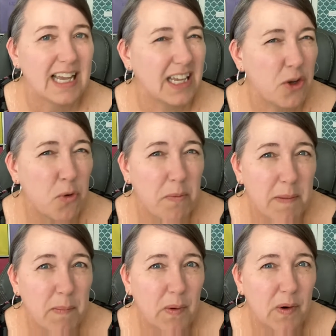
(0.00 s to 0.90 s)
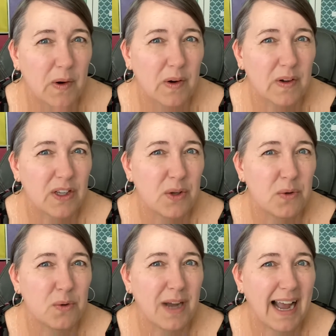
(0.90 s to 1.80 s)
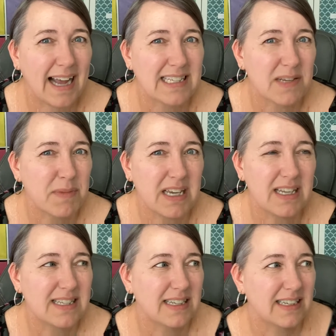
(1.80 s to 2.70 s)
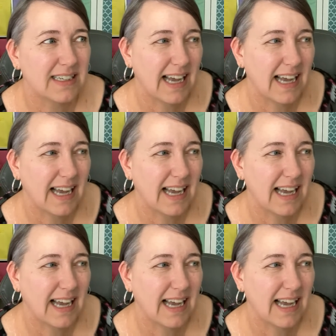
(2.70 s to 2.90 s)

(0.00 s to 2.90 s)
you remember you asked me to